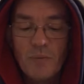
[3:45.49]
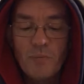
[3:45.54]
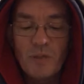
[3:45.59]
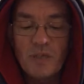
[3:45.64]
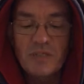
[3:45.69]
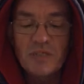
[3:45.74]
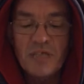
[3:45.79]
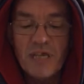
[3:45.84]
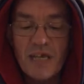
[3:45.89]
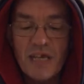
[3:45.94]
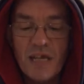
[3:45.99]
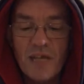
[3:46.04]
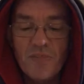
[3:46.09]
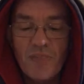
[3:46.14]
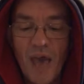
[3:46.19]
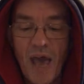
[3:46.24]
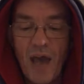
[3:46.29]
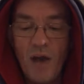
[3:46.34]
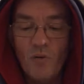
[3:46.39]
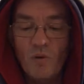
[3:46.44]
be seeking
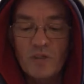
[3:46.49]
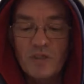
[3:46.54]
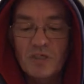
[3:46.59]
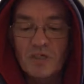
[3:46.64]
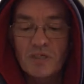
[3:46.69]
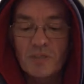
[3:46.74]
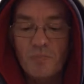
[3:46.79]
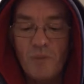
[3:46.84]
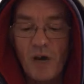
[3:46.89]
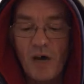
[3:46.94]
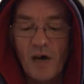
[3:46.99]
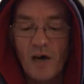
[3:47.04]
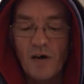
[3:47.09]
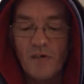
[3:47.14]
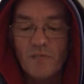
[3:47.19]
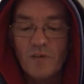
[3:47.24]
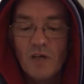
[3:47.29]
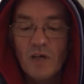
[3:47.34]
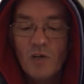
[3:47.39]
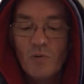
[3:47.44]
that which is
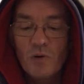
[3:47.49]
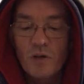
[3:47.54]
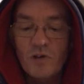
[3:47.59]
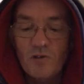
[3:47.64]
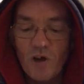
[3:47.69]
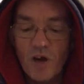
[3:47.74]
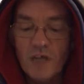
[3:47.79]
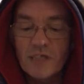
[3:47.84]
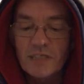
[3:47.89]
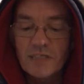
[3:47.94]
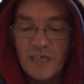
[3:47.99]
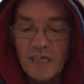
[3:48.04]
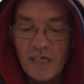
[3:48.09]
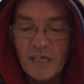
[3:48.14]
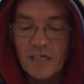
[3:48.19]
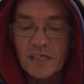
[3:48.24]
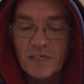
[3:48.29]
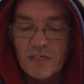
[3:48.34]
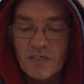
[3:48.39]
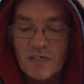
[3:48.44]
above, where Christ
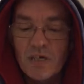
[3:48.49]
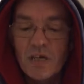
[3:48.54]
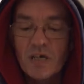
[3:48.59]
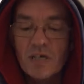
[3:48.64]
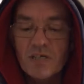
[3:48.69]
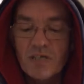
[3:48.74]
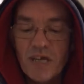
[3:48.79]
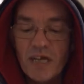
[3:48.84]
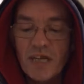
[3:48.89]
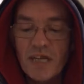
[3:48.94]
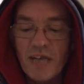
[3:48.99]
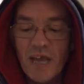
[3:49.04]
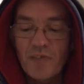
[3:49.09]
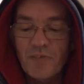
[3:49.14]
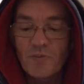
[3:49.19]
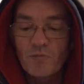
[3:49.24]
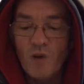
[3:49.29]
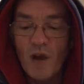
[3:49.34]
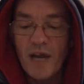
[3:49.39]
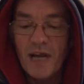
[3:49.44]
is, sitting at
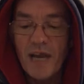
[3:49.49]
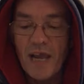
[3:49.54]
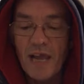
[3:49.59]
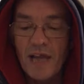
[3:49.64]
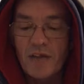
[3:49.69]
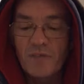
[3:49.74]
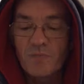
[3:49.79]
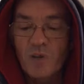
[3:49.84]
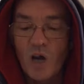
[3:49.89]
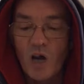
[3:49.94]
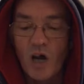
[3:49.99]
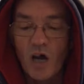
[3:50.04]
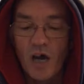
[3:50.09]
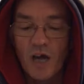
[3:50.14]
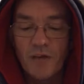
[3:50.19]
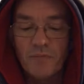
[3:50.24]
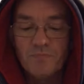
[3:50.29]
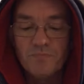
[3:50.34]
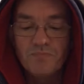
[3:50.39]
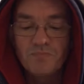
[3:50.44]
the right hand of
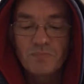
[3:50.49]
God.